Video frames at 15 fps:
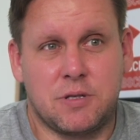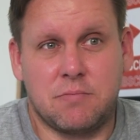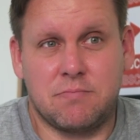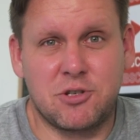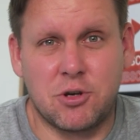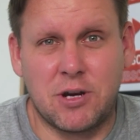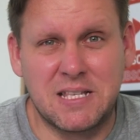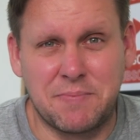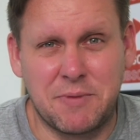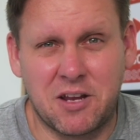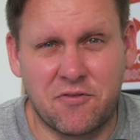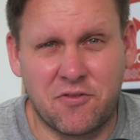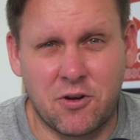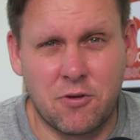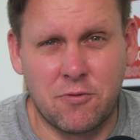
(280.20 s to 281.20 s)
transmitting
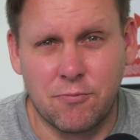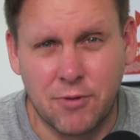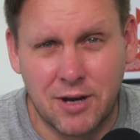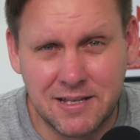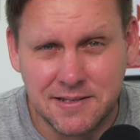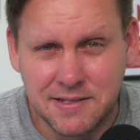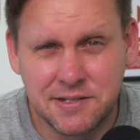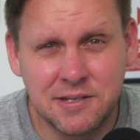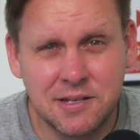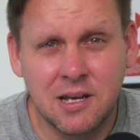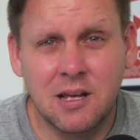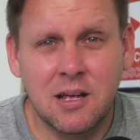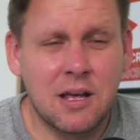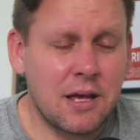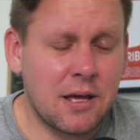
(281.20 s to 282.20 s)
for no reason,
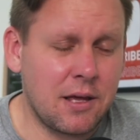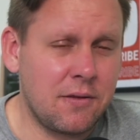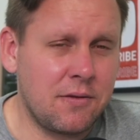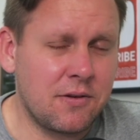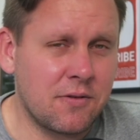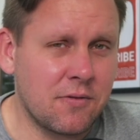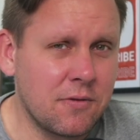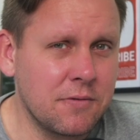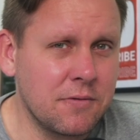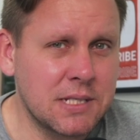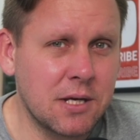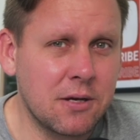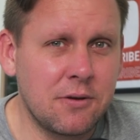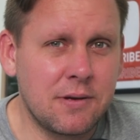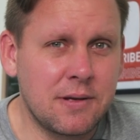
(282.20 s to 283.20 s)
and
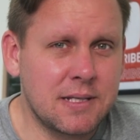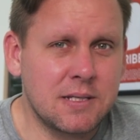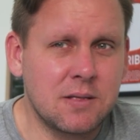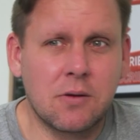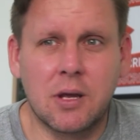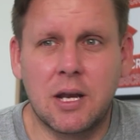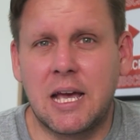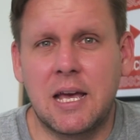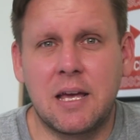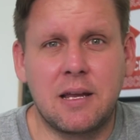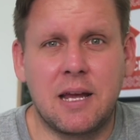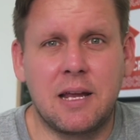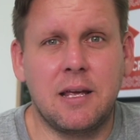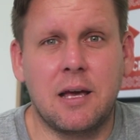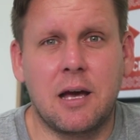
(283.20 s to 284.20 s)
also, it's not going to add
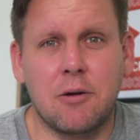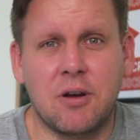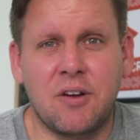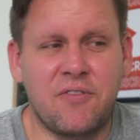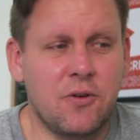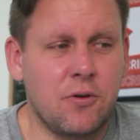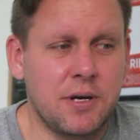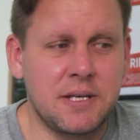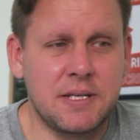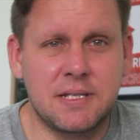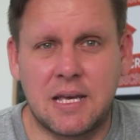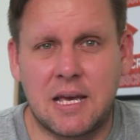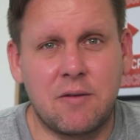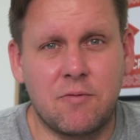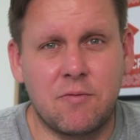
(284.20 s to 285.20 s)
any RF noise
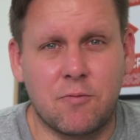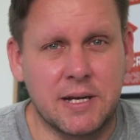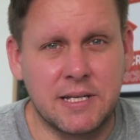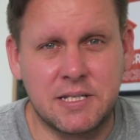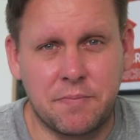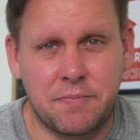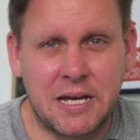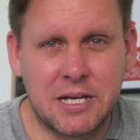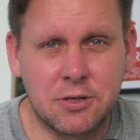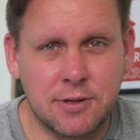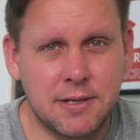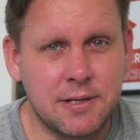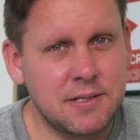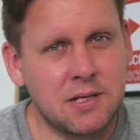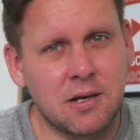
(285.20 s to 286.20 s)
and waste
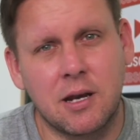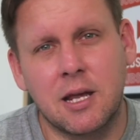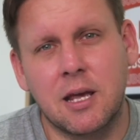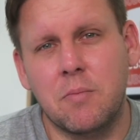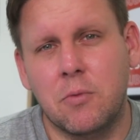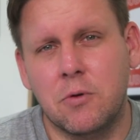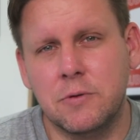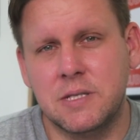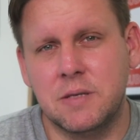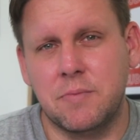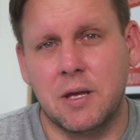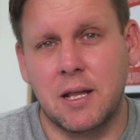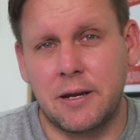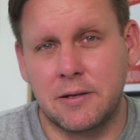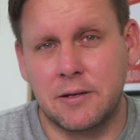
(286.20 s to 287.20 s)
battery, so you're going to get more
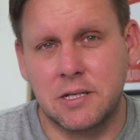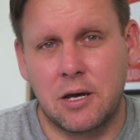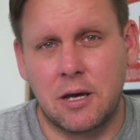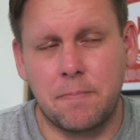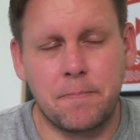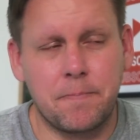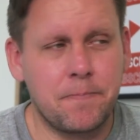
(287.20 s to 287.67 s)
simulator time.